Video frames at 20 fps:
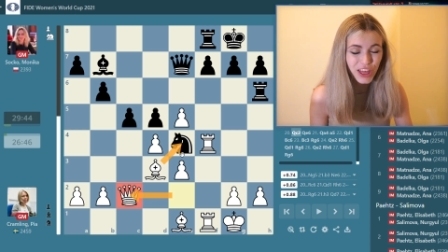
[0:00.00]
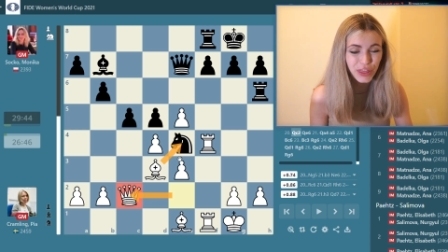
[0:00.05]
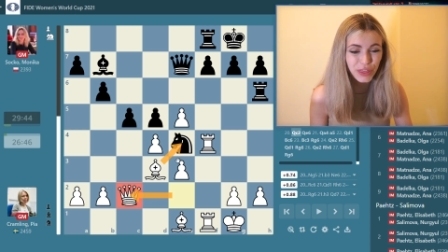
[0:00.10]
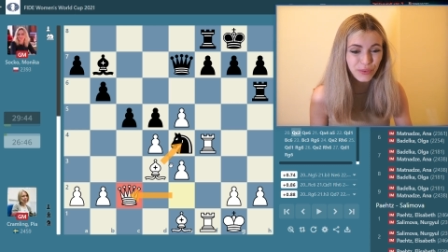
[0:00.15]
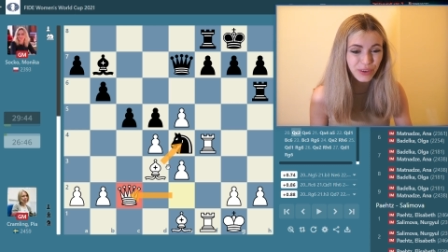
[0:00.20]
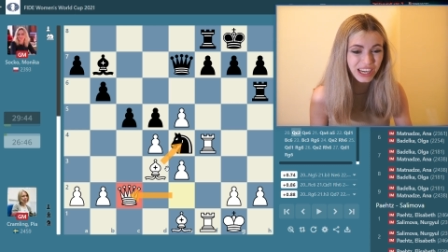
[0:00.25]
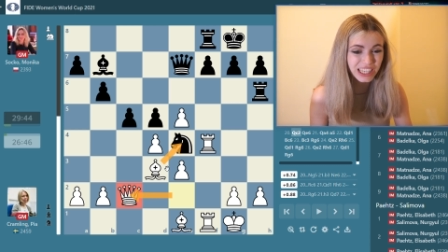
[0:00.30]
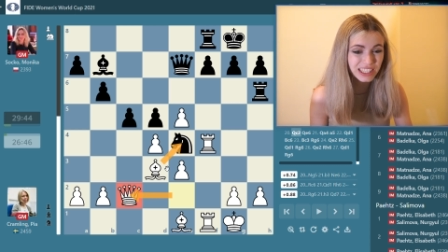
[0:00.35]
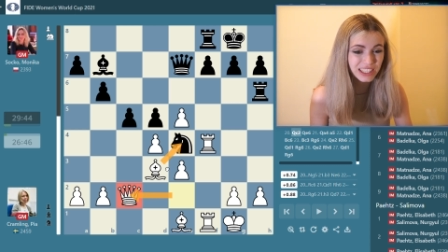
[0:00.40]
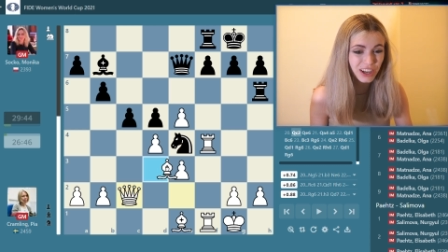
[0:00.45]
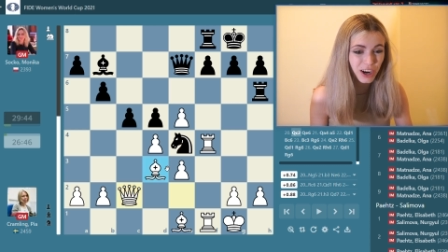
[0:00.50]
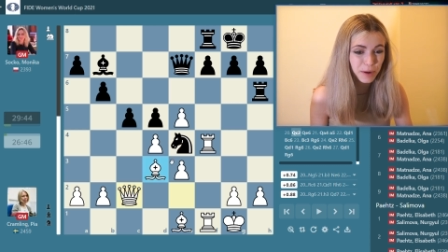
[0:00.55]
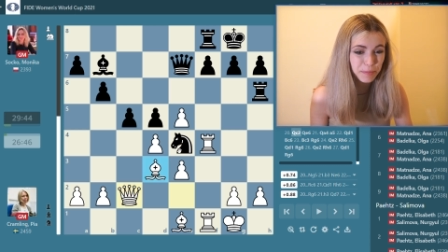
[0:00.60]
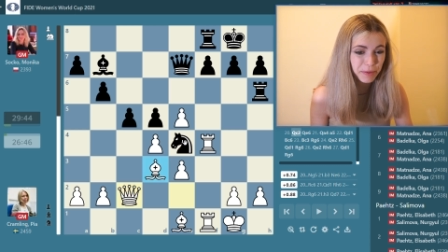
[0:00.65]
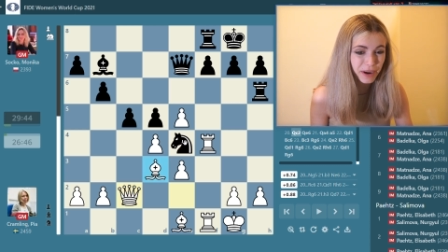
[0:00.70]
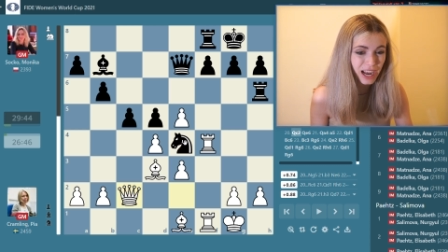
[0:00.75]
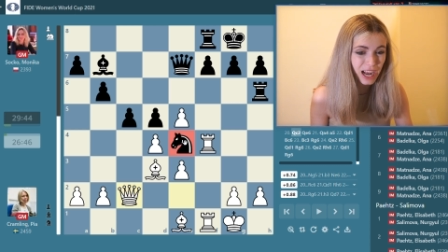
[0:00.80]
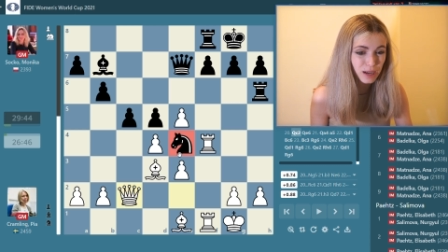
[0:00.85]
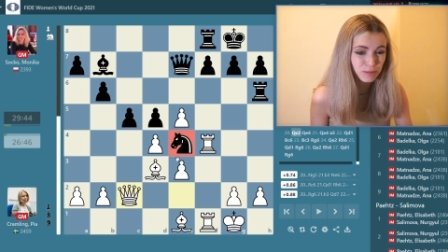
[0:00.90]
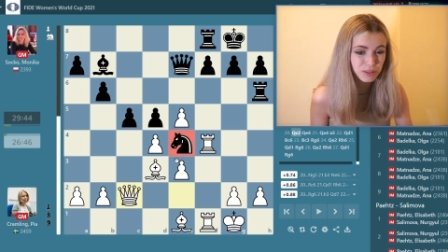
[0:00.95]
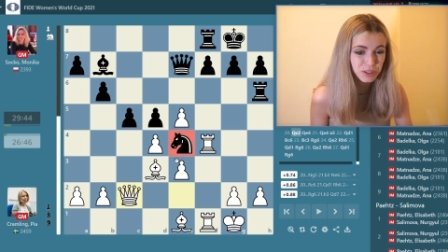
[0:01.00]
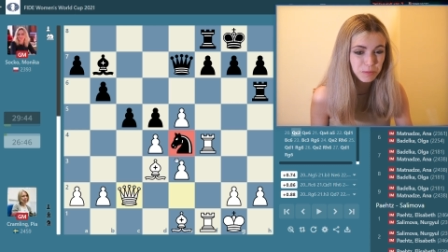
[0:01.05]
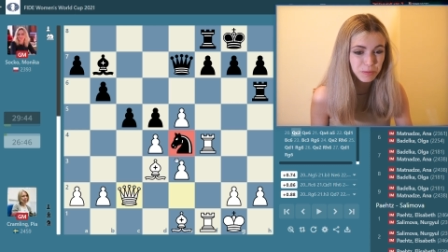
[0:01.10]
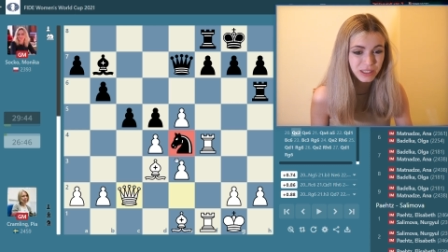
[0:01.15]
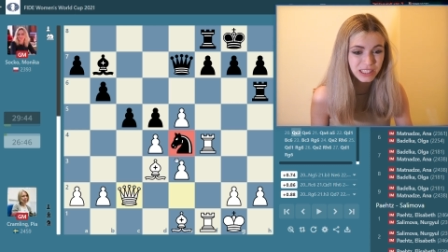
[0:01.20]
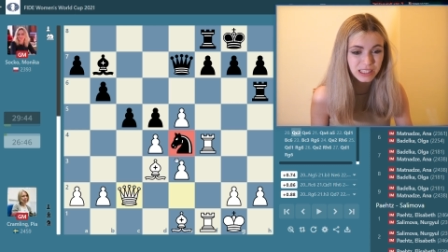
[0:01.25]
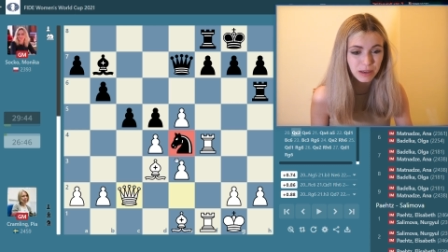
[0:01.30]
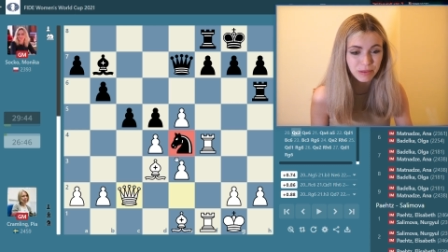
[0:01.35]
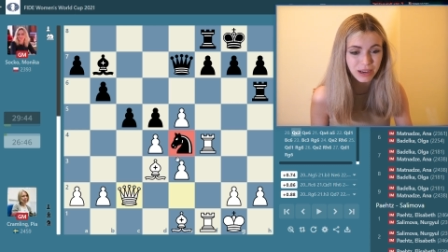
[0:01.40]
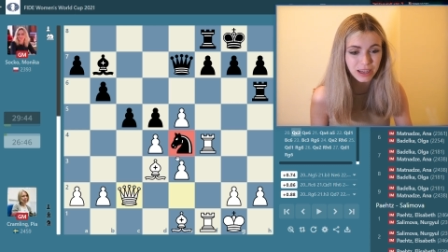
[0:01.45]
Threats are perhaps to
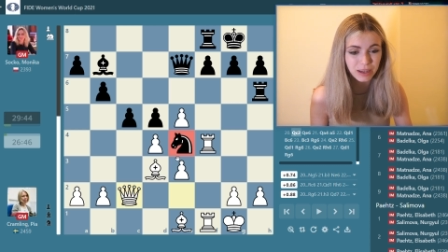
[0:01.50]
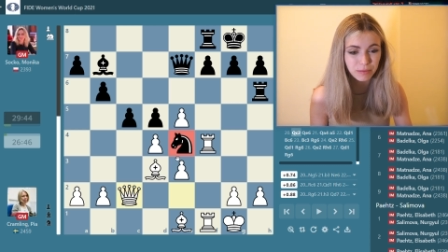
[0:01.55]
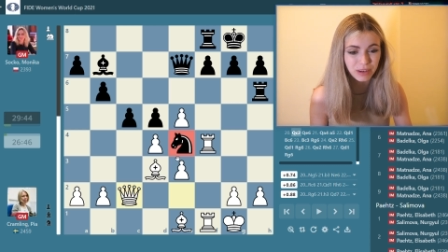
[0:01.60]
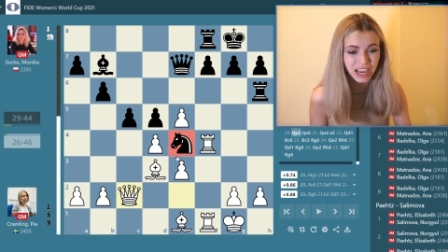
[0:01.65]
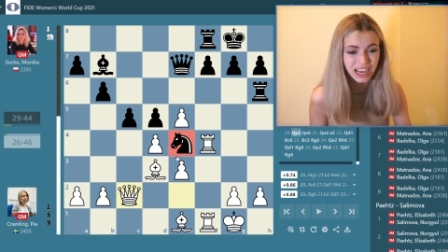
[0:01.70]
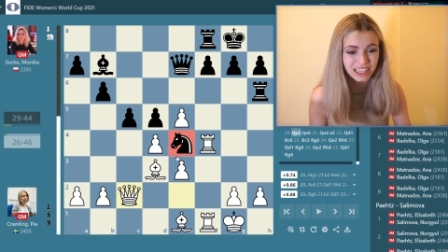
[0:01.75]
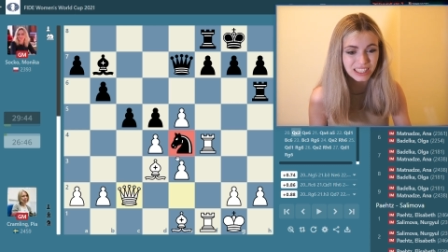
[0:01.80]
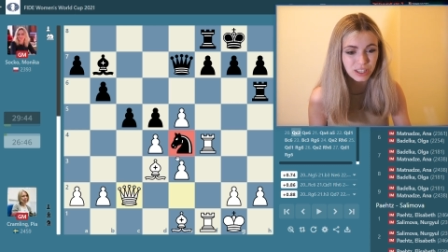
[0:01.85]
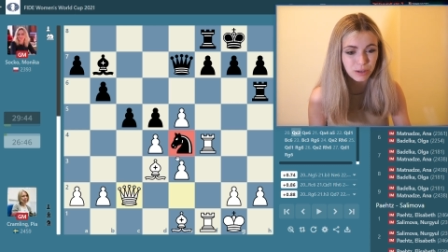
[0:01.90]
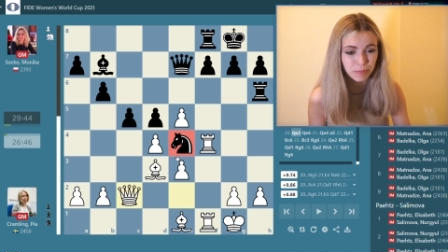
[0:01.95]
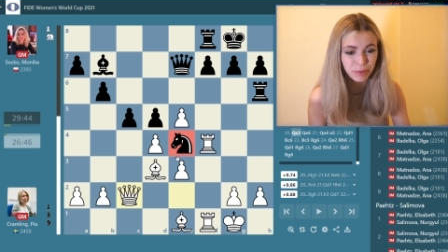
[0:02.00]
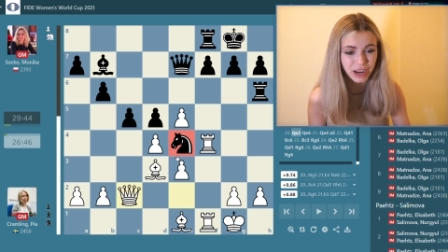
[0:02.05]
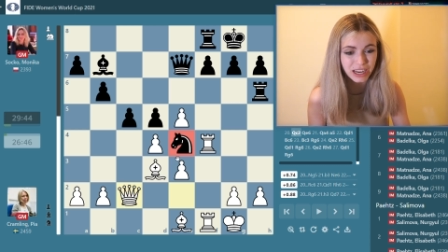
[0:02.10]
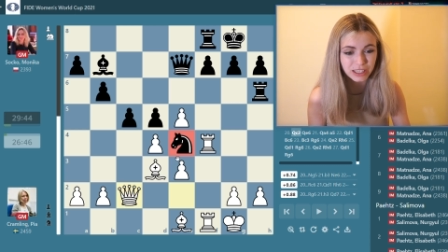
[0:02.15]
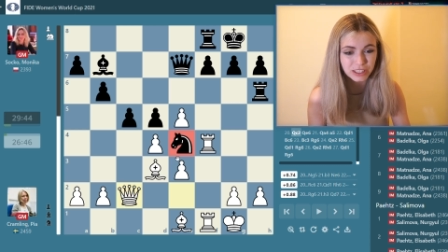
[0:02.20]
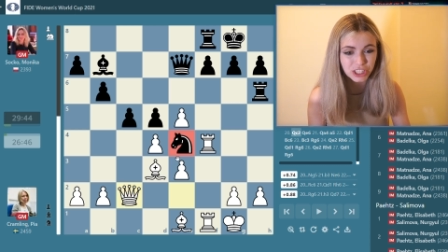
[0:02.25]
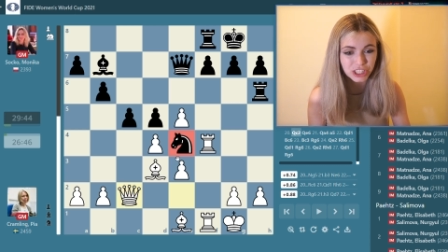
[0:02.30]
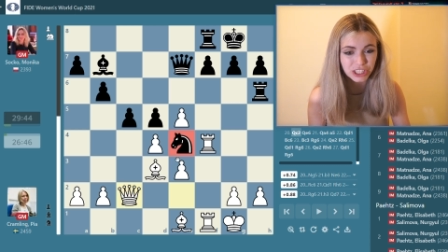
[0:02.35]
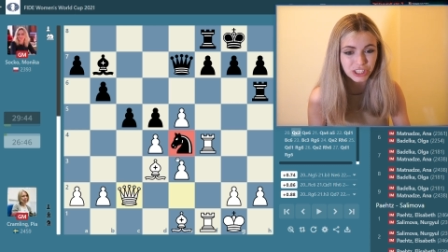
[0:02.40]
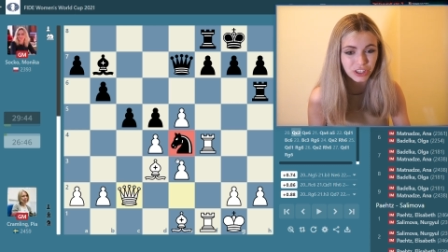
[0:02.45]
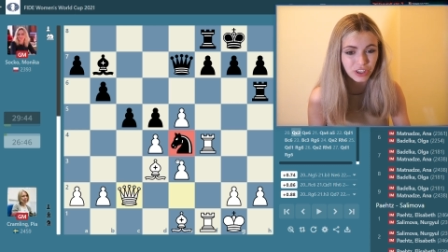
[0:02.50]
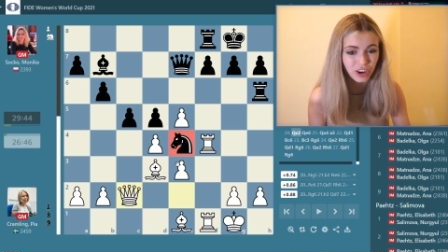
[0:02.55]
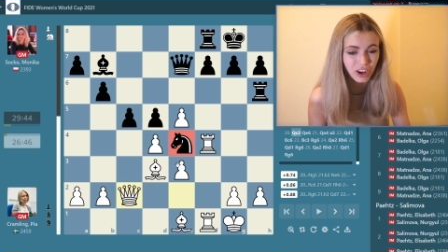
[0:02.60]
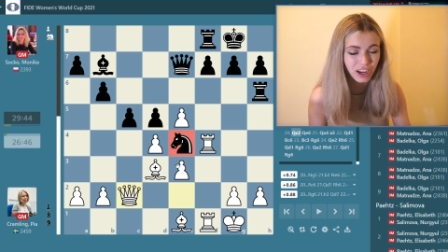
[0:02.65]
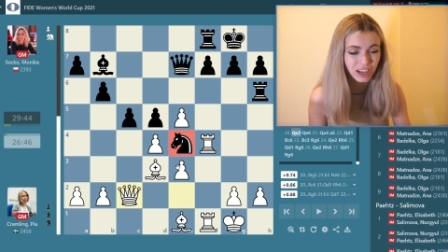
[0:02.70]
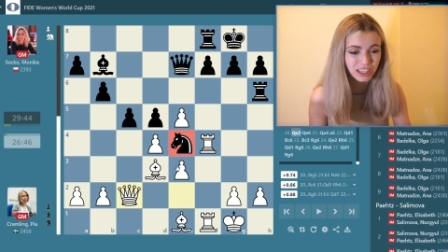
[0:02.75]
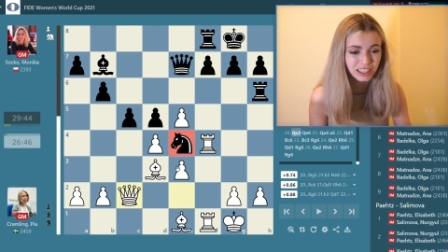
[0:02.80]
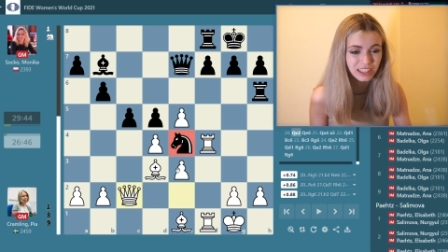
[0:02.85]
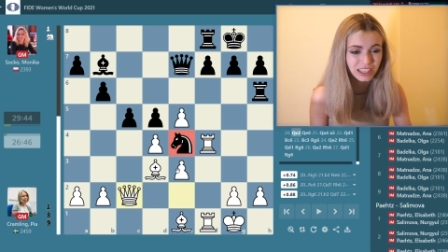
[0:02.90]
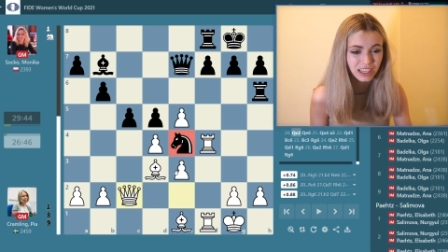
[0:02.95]
put some extra pressure
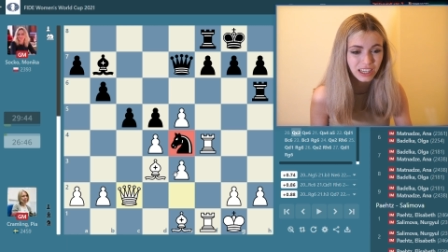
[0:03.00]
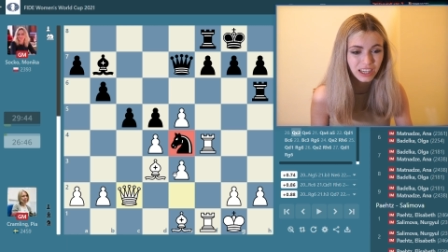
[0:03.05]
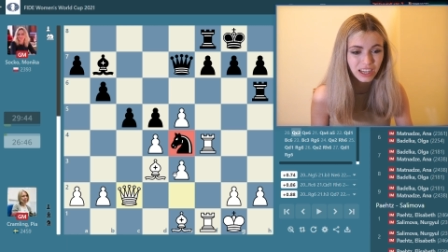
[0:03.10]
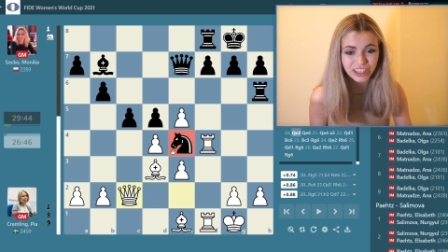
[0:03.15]
on